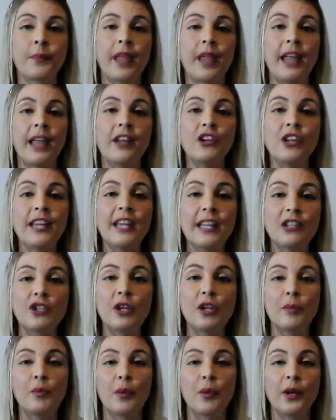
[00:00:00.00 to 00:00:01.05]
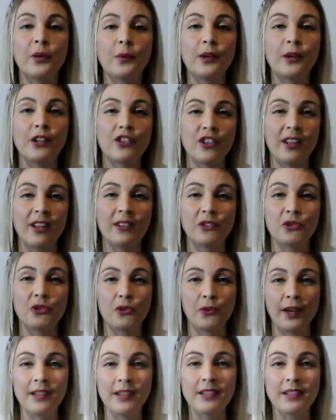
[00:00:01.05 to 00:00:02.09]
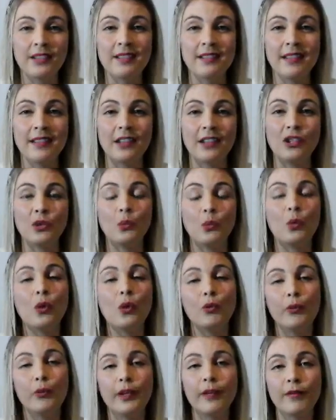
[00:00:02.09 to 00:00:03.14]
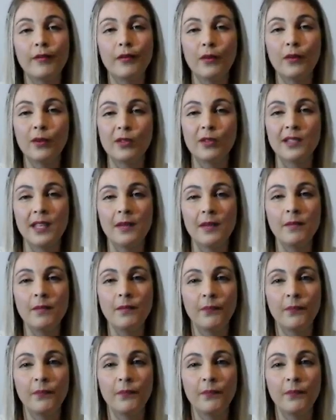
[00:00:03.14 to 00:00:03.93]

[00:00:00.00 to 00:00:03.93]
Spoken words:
and you get to a point where your child trusts that you will reinforce them,